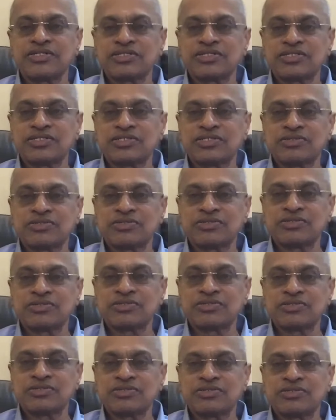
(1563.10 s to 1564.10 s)
lakhs interest,
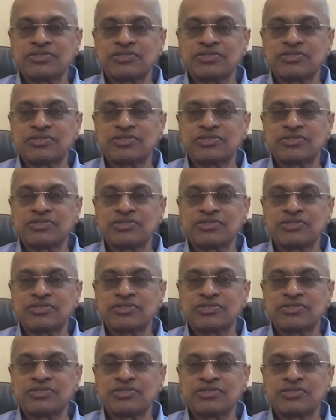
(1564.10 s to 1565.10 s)
only 3 lakhs
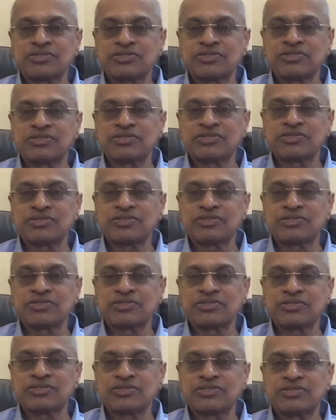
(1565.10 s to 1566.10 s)
is exempt.
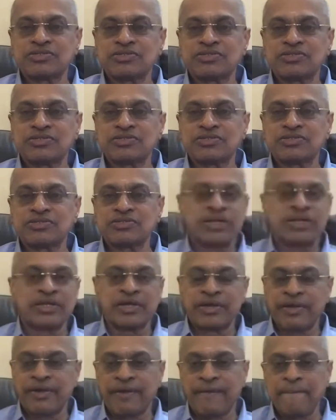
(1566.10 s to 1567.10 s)
Up to 3 lakhs you can
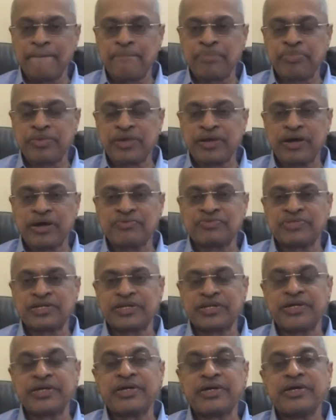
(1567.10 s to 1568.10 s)

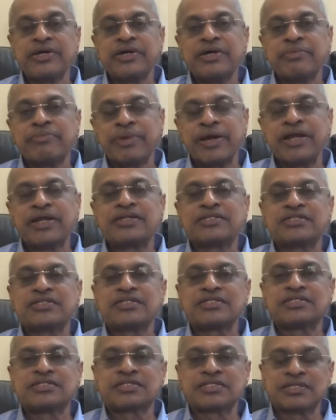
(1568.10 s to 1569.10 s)
offset. Balance
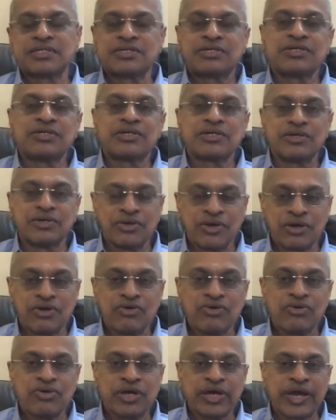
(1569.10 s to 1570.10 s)
is you
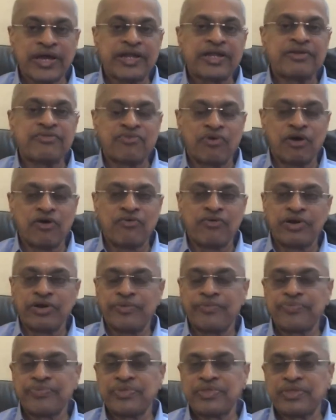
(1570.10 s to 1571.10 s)
have to carry it forward.
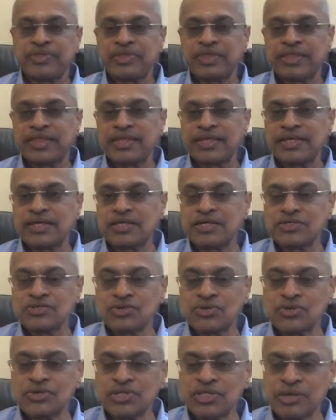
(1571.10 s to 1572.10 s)

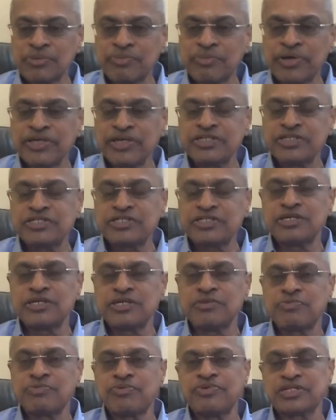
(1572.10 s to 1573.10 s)
So the basic
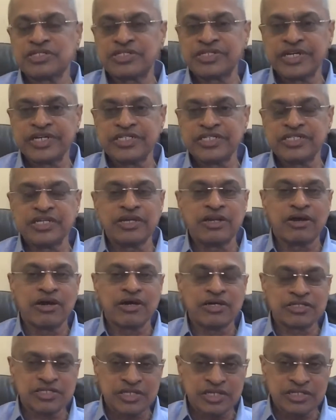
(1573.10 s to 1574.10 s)
provisions, changing
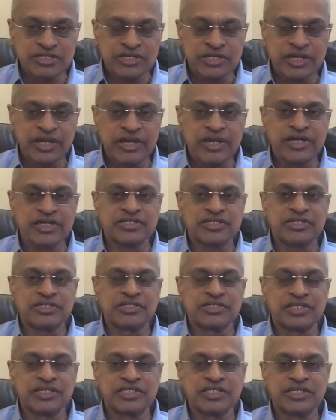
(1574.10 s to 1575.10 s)
laws, changing regulations,
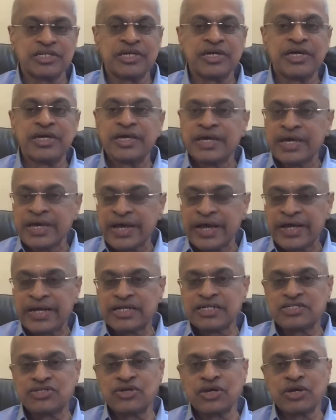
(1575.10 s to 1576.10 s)
changing
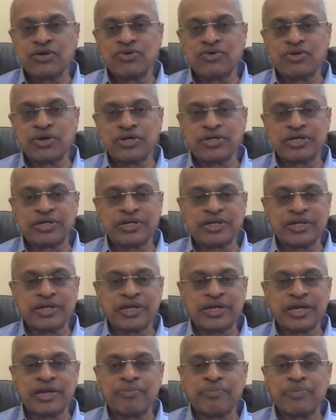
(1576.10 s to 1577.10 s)
guidance, you have to
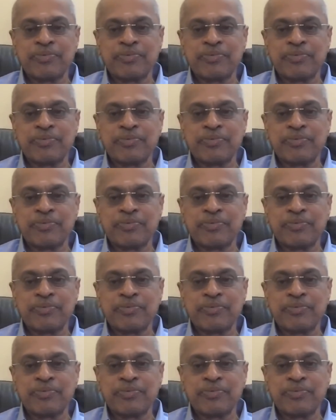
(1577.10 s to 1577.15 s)
keep